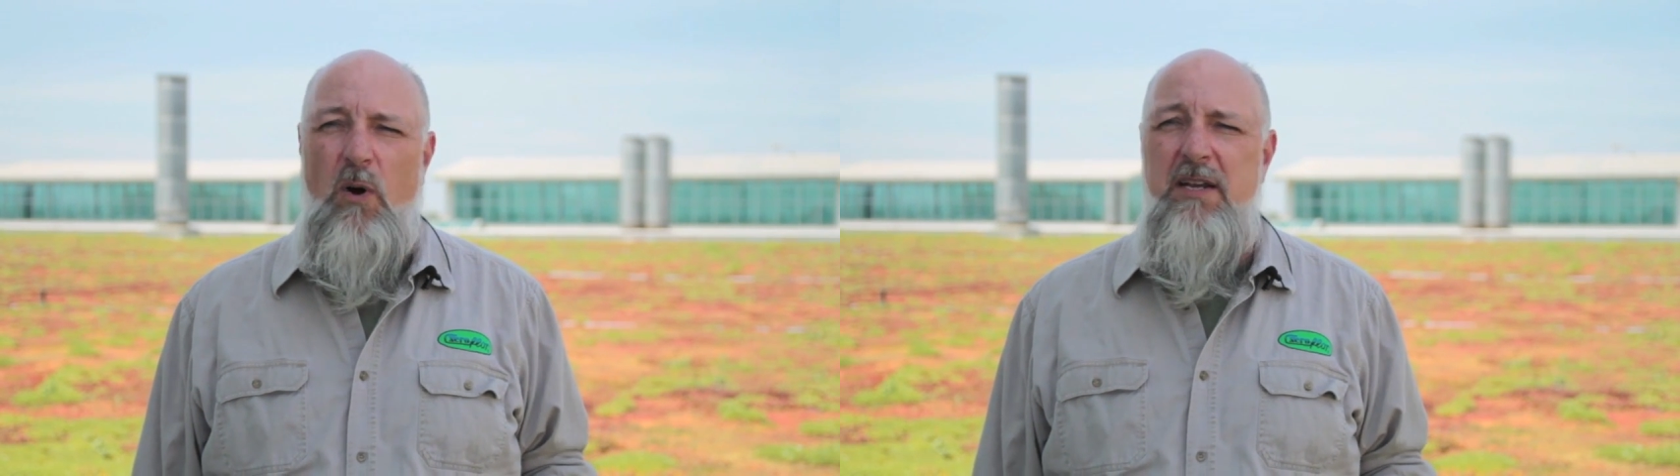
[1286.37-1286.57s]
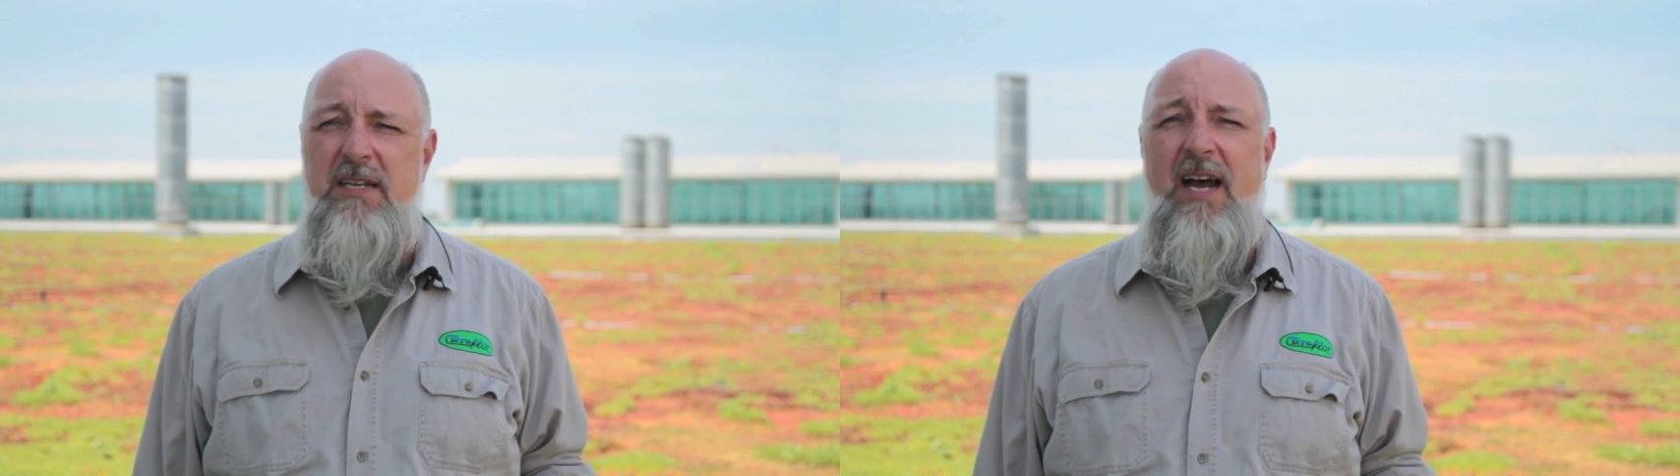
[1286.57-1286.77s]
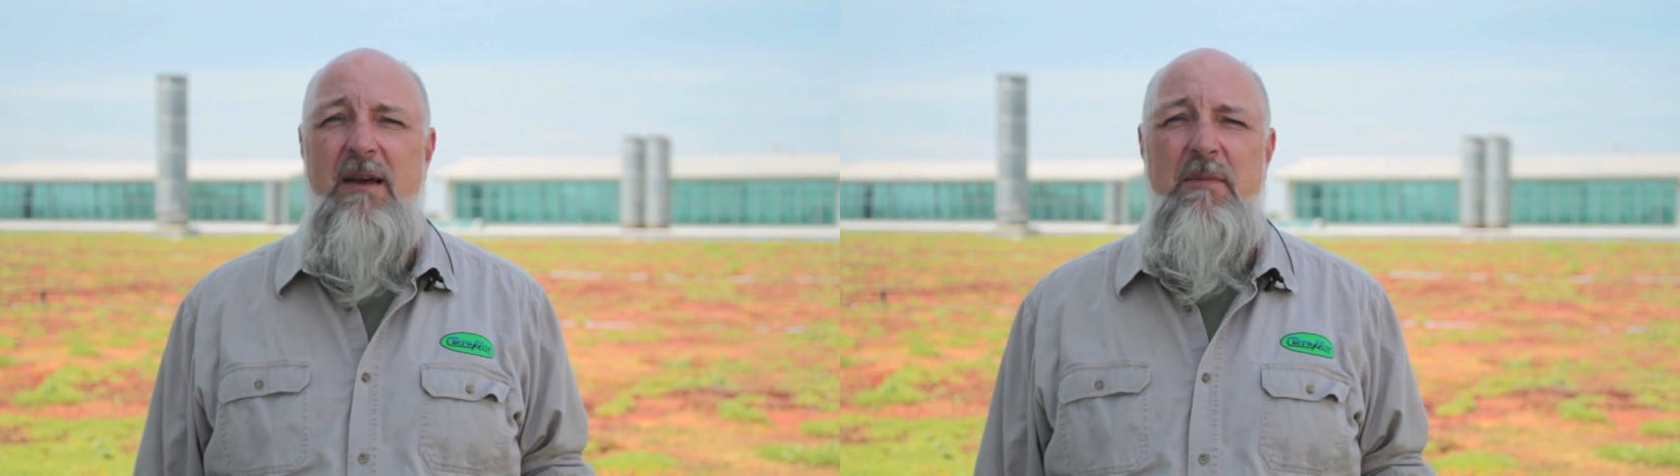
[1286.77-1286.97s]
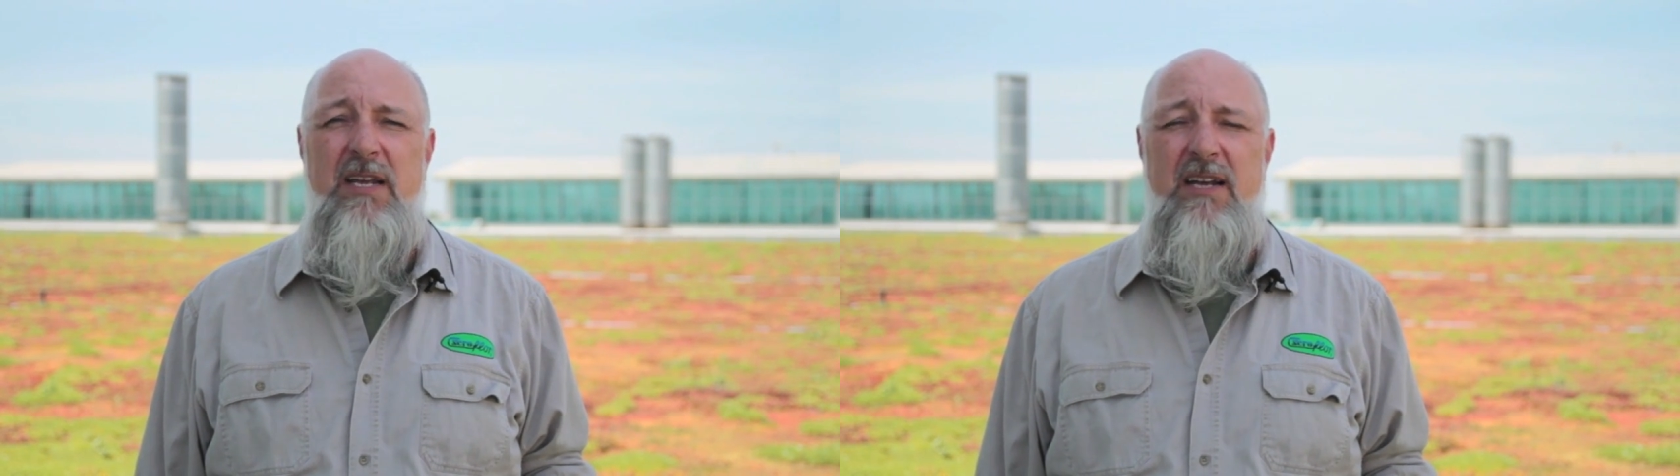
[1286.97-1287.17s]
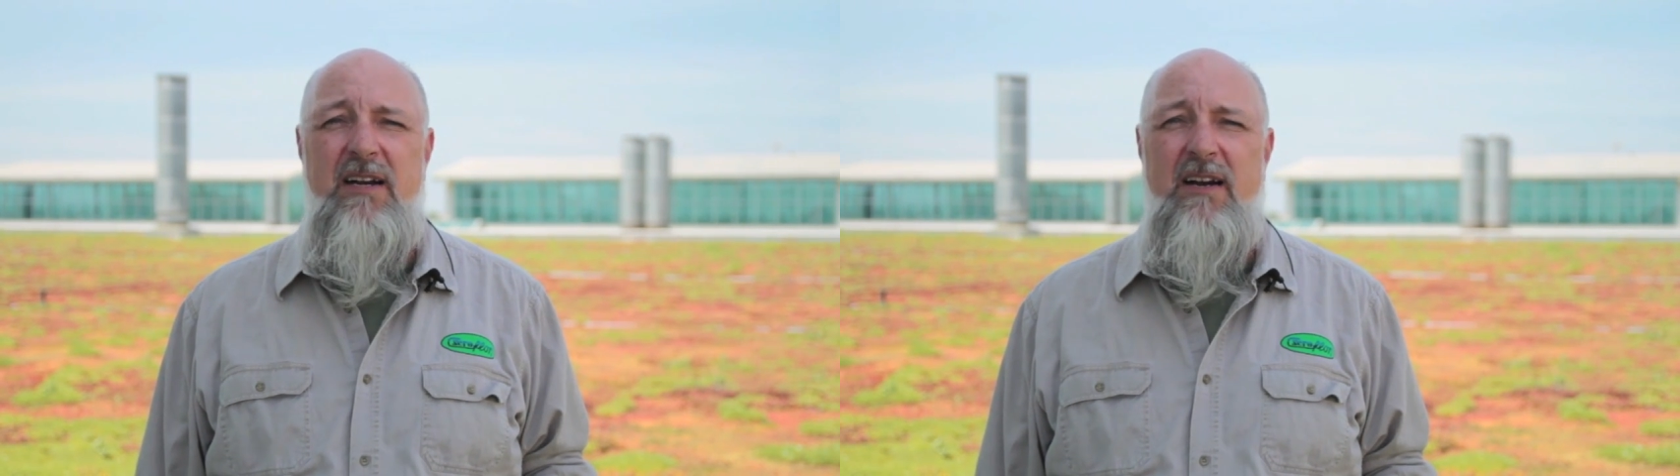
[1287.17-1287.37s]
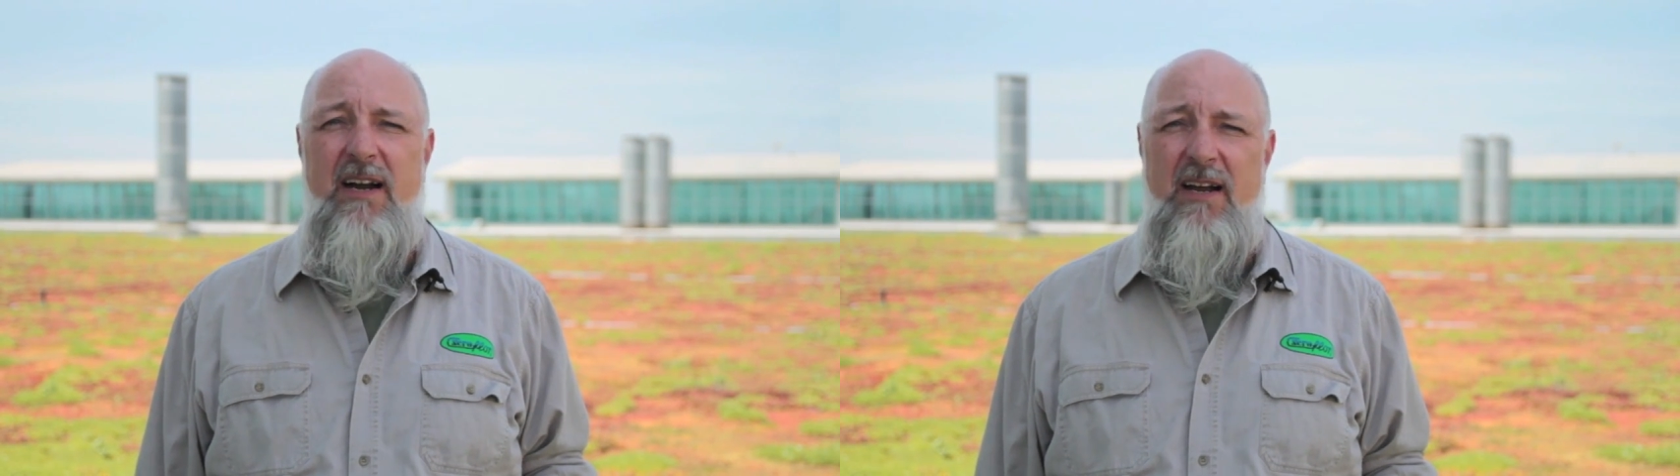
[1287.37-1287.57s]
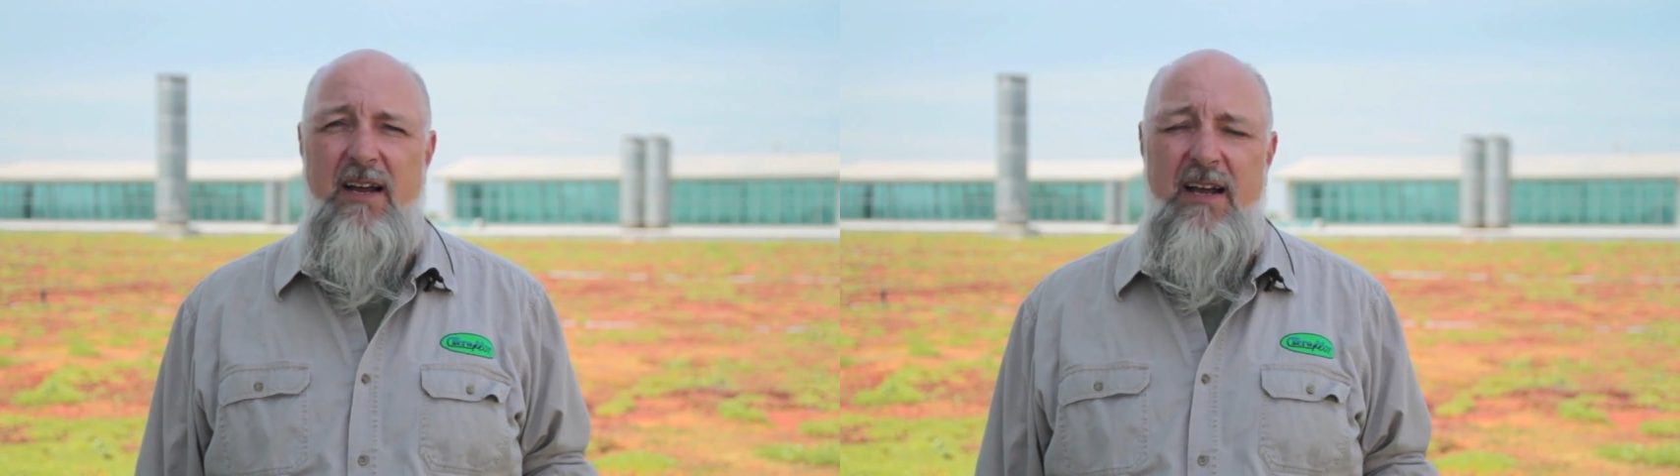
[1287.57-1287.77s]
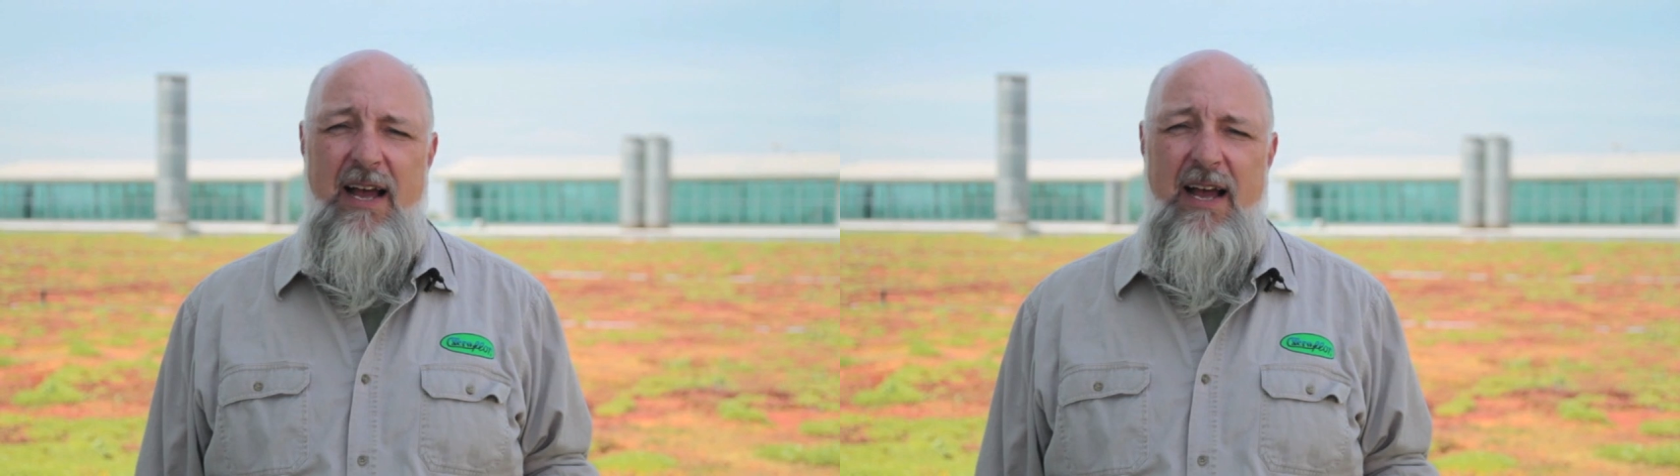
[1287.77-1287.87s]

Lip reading: 1 time a year